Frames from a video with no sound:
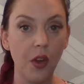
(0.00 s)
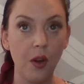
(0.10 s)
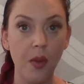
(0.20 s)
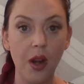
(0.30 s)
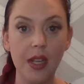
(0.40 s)

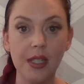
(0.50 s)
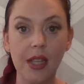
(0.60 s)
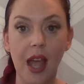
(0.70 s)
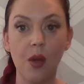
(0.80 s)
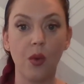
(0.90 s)
third-party
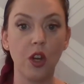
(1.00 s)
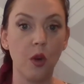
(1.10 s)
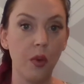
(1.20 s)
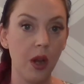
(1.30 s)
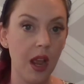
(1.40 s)
site where
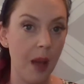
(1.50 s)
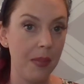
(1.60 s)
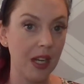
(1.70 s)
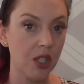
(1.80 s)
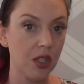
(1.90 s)
you're putting up
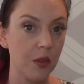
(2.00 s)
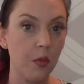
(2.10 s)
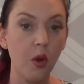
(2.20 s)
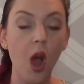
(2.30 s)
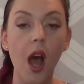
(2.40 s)
pictures of
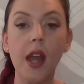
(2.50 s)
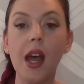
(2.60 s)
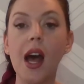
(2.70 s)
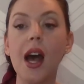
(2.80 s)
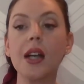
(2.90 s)

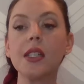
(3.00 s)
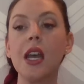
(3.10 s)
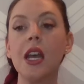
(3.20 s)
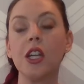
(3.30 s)
product,